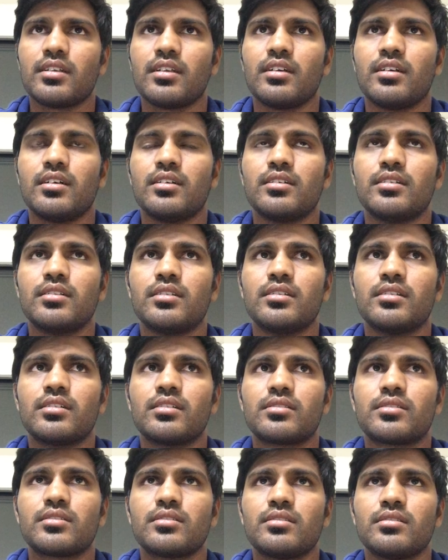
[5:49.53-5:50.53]

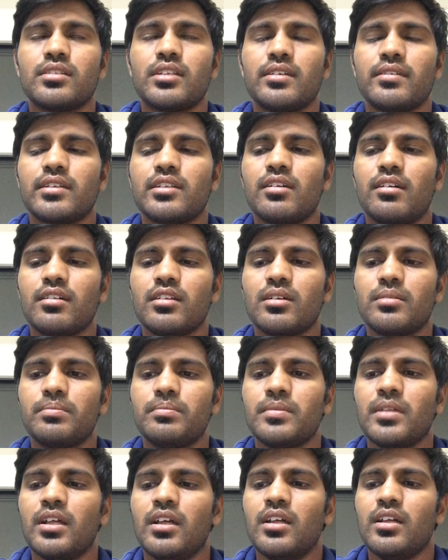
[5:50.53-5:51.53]
they will develop